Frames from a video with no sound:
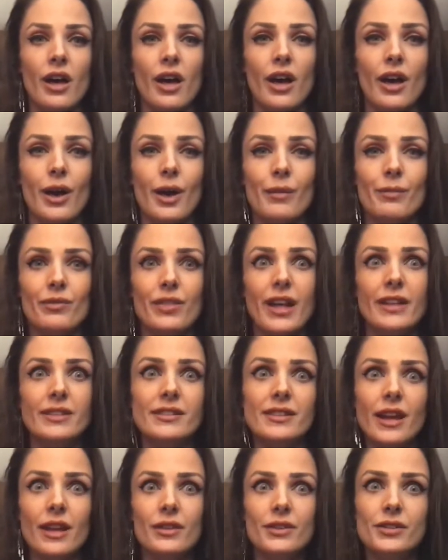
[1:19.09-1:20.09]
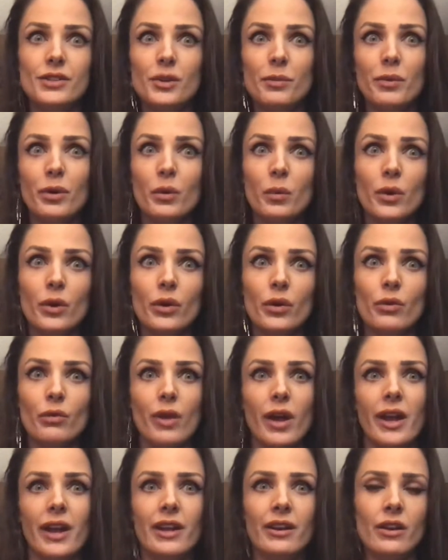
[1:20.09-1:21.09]
That sounds super woo,
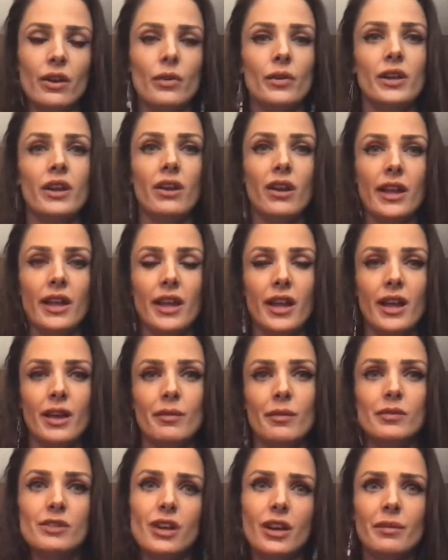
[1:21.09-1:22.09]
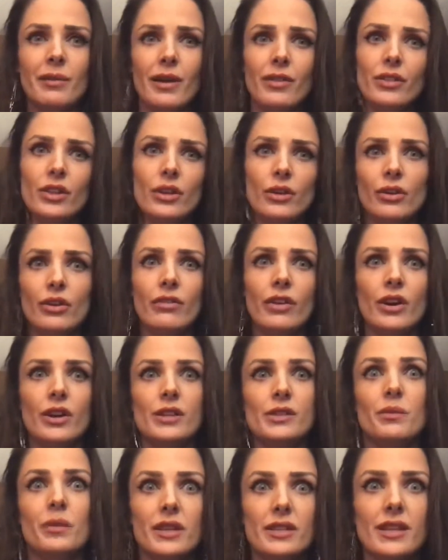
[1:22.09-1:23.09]
right? Oh, here I am. I'm talking about the
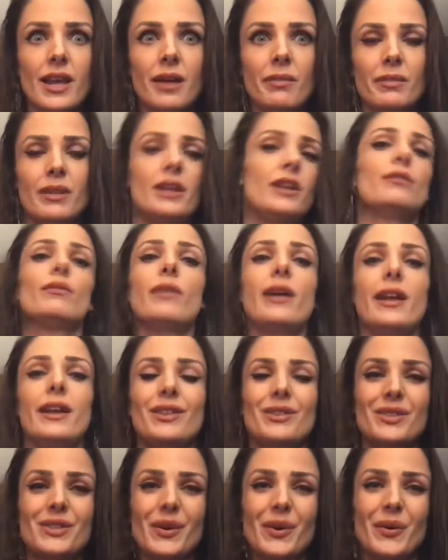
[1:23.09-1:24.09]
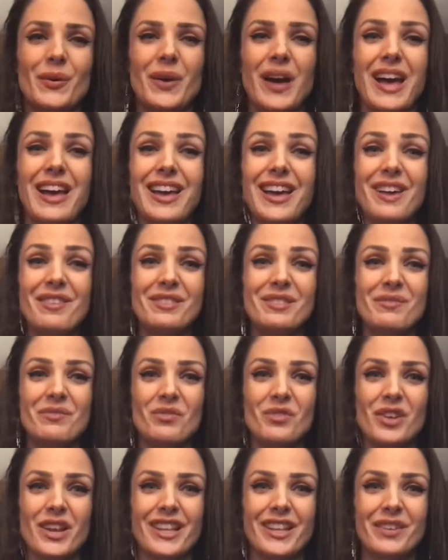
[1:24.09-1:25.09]
universe. What does that mean, right? So I have
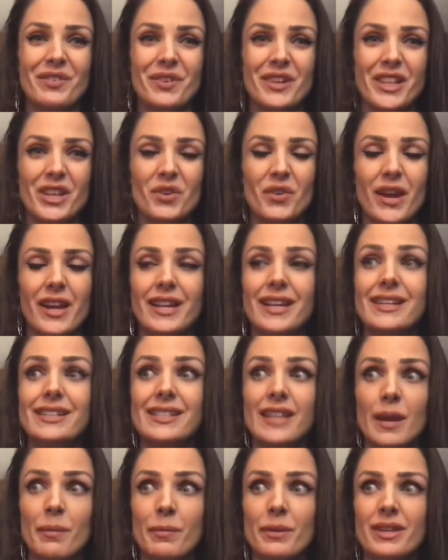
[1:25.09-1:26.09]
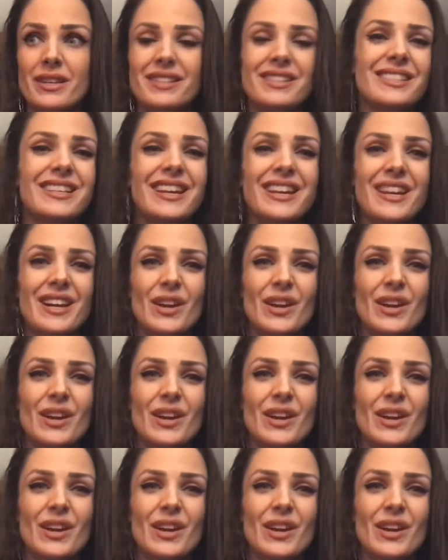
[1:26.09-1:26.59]
some really, really great examples.